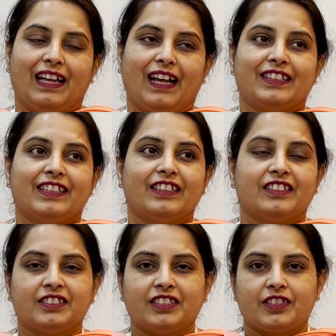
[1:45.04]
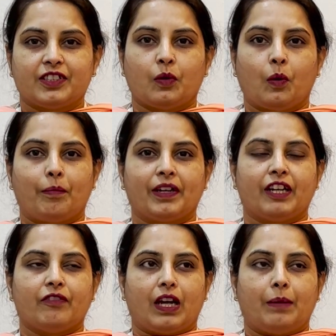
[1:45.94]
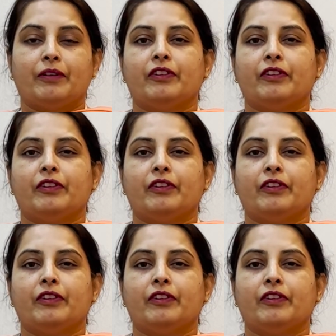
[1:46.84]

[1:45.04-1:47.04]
I think this is such an open environment.